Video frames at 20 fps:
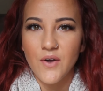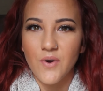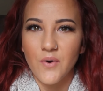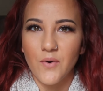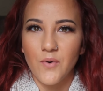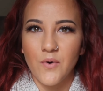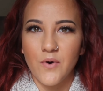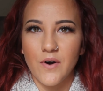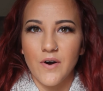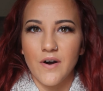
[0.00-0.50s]

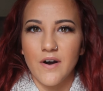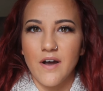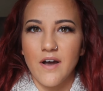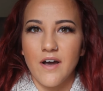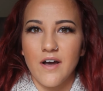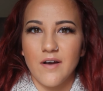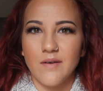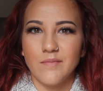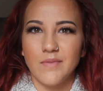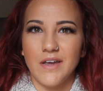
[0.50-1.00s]
or
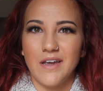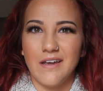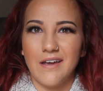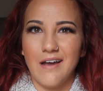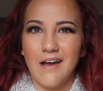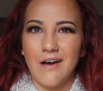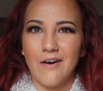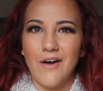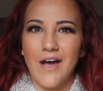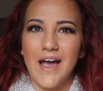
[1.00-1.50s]
I'll
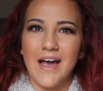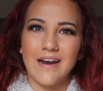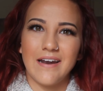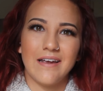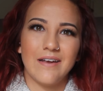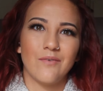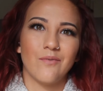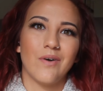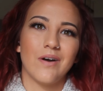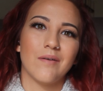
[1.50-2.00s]
add
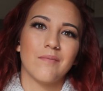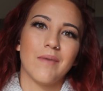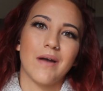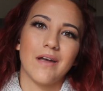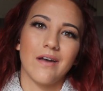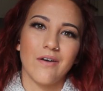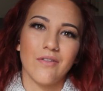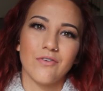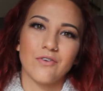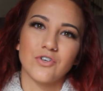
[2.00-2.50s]
it in one of
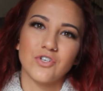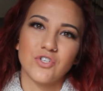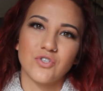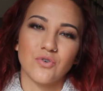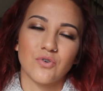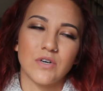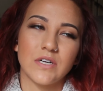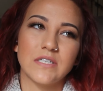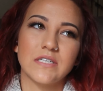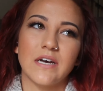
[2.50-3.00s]
my other
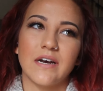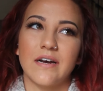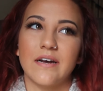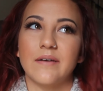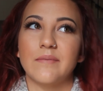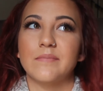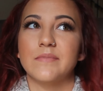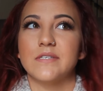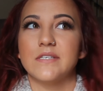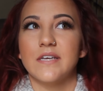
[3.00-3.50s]
story
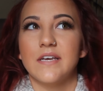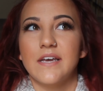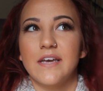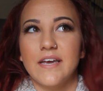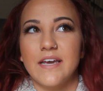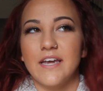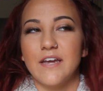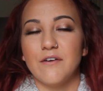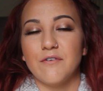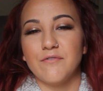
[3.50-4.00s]
times
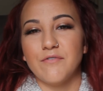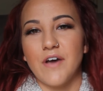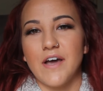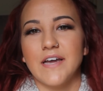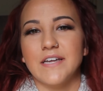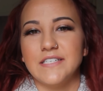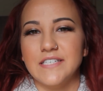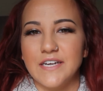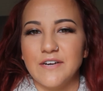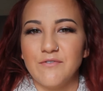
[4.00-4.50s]
if
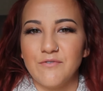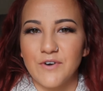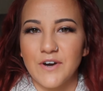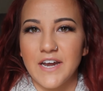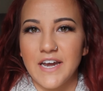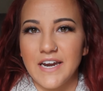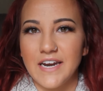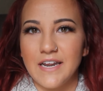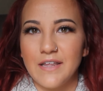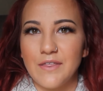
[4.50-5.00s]
I did
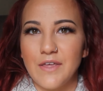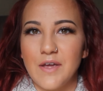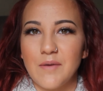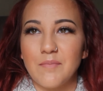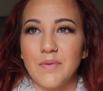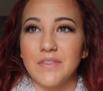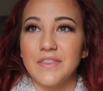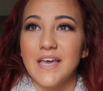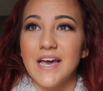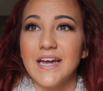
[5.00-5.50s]
forget anything.
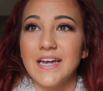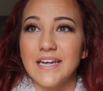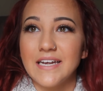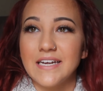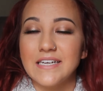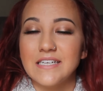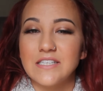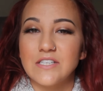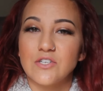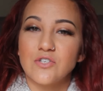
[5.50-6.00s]
But that
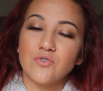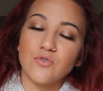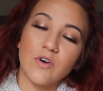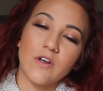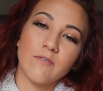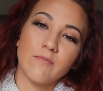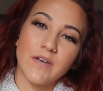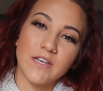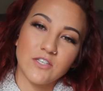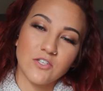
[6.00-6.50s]
is the story
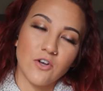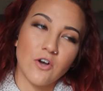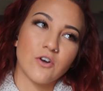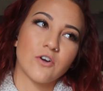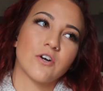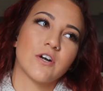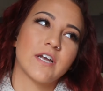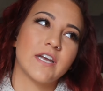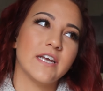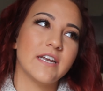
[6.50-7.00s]
of my
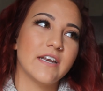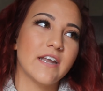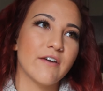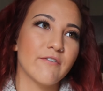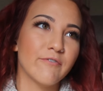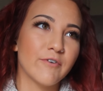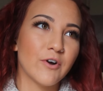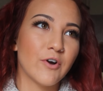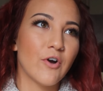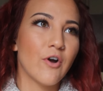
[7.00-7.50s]
stalker. He
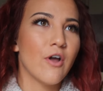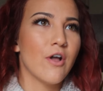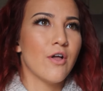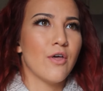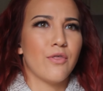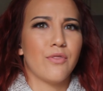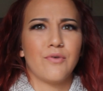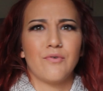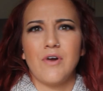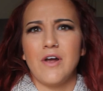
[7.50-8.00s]
never
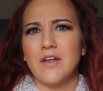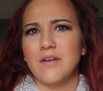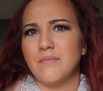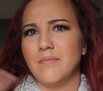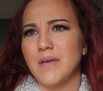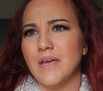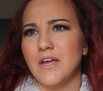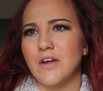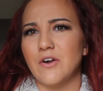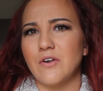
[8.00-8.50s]
threatened
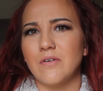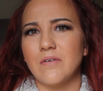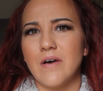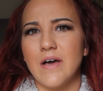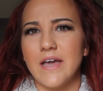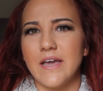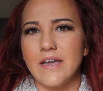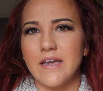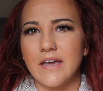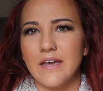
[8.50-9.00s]
me or,
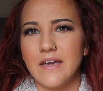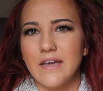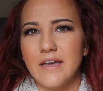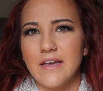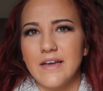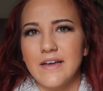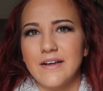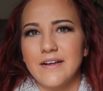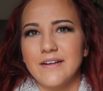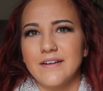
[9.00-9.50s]
like,
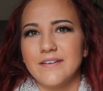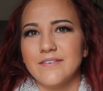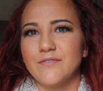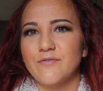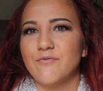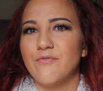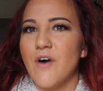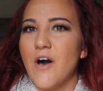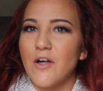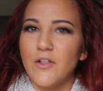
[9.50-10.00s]

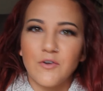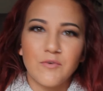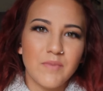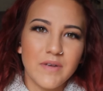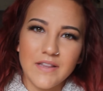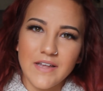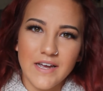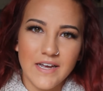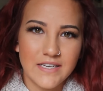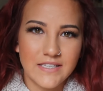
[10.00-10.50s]
followed
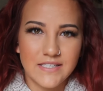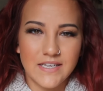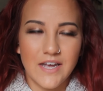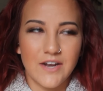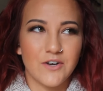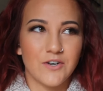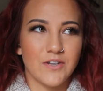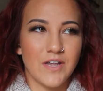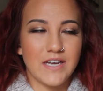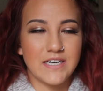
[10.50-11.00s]
me, like I
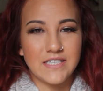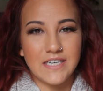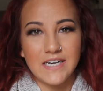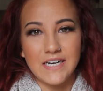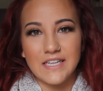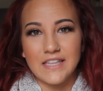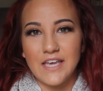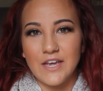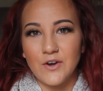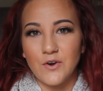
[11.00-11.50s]
said, or, like, did
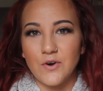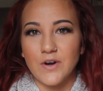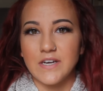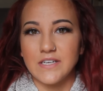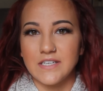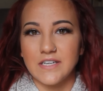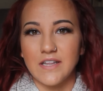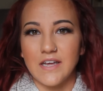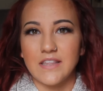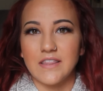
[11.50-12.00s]
anything
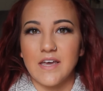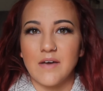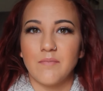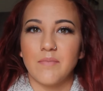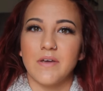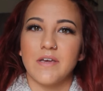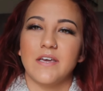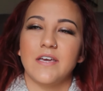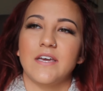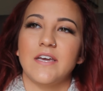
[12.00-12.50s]
crazy like that,
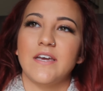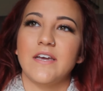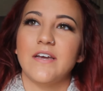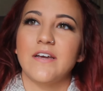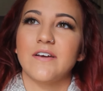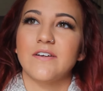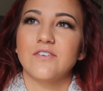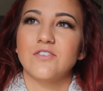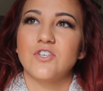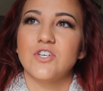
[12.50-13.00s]
but
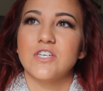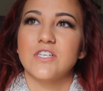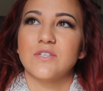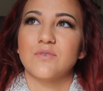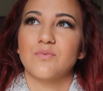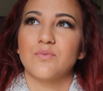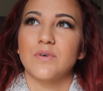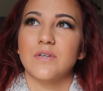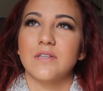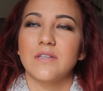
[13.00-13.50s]
he
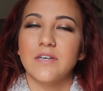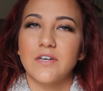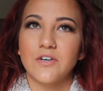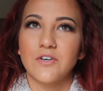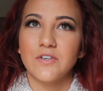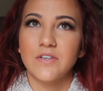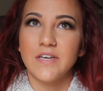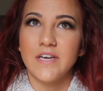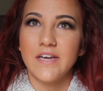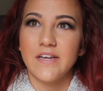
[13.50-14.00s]
just would
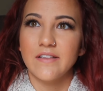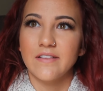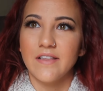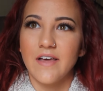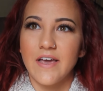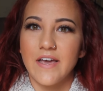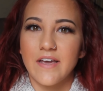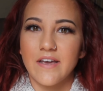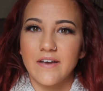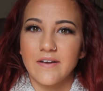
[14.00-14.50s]
literally,
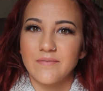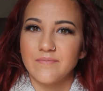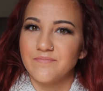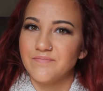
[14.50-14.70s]
like,